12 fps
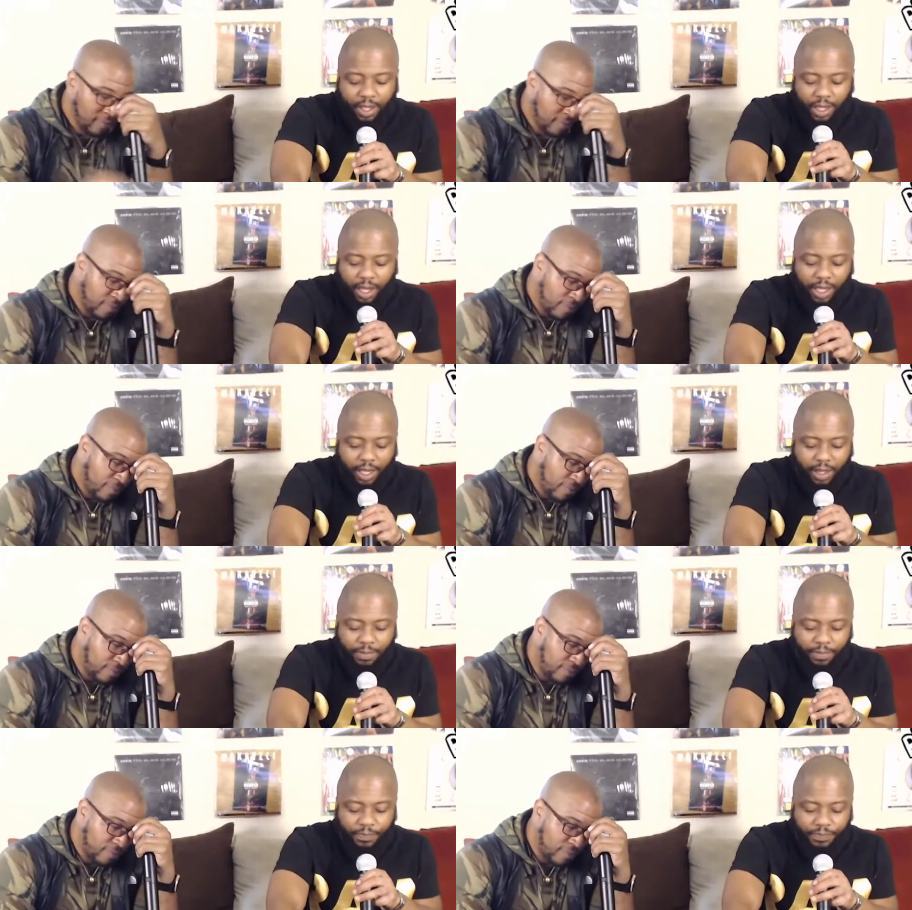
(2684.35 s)

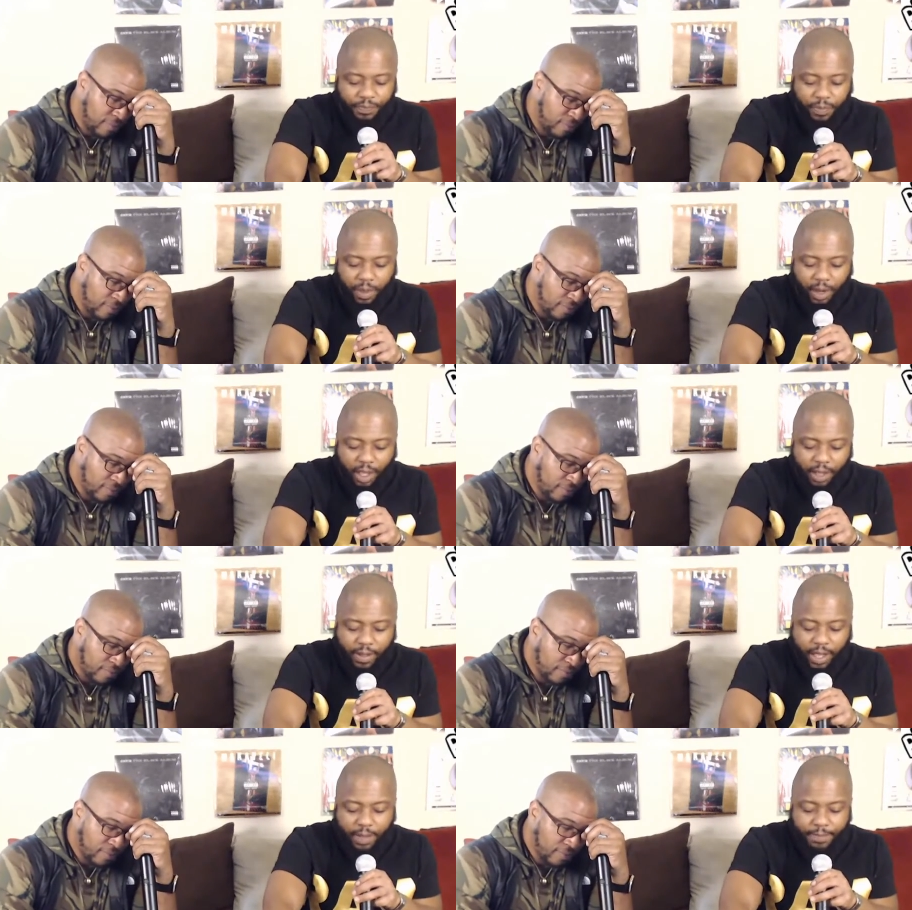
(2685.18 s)
Speaker 1: Um
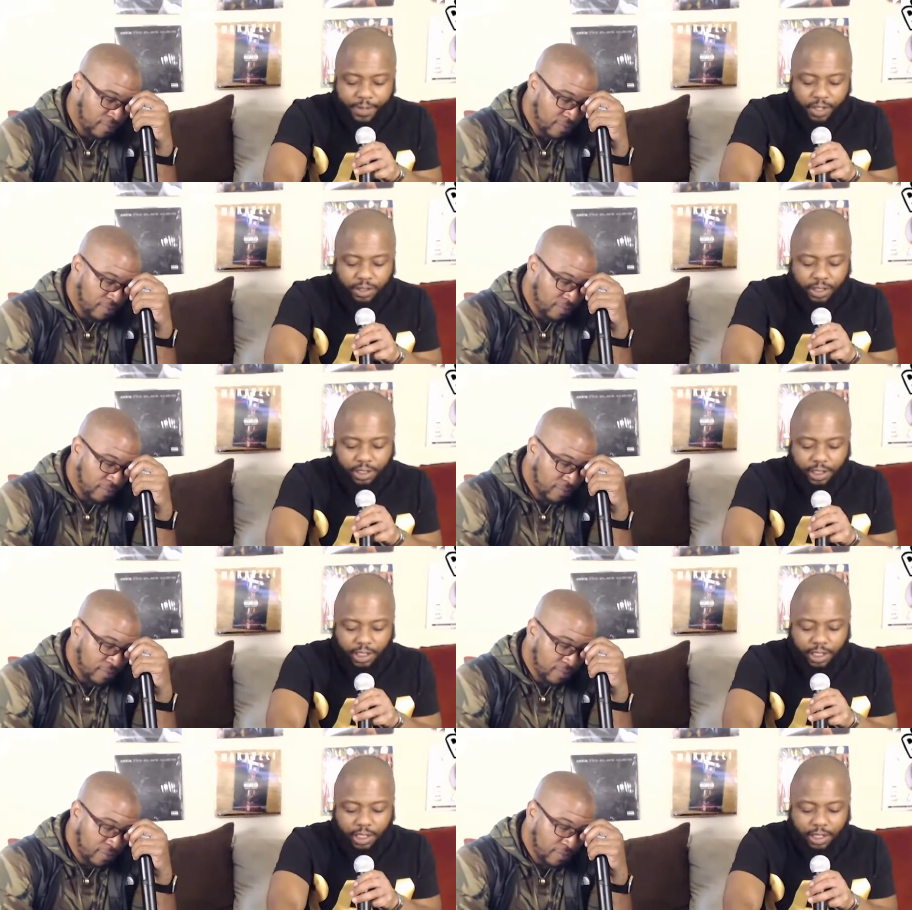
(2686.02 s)
uh
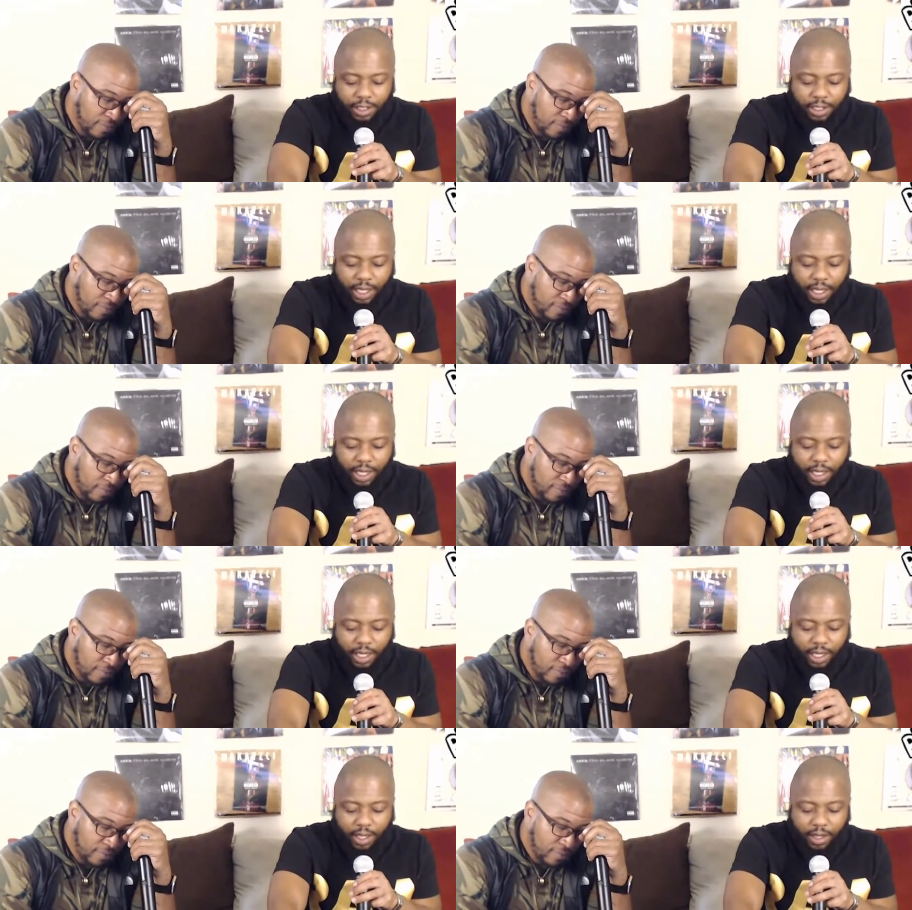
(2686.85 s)
musically,
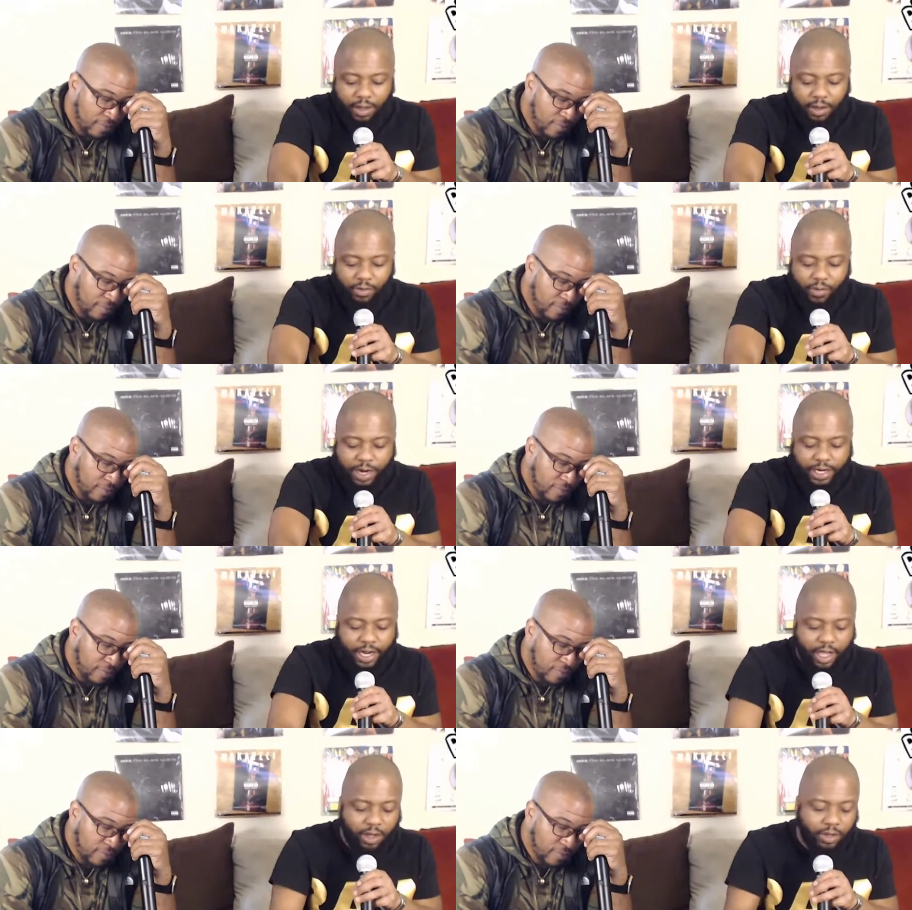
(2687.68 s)
uh right
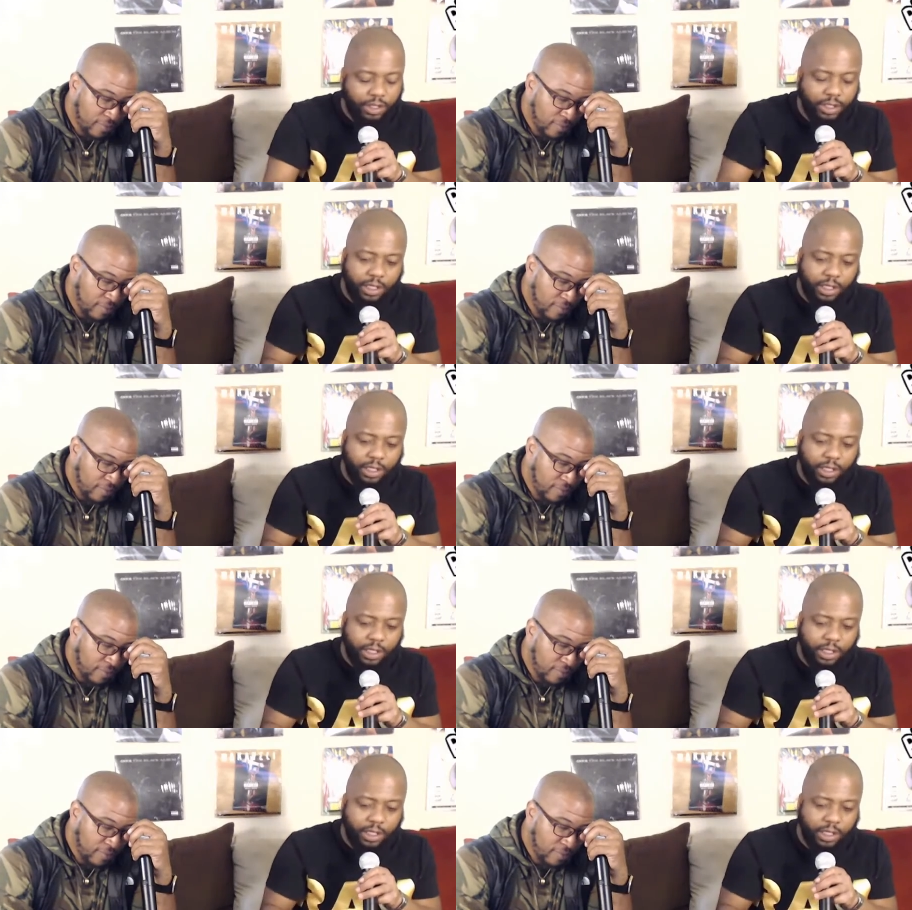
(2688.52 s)
now,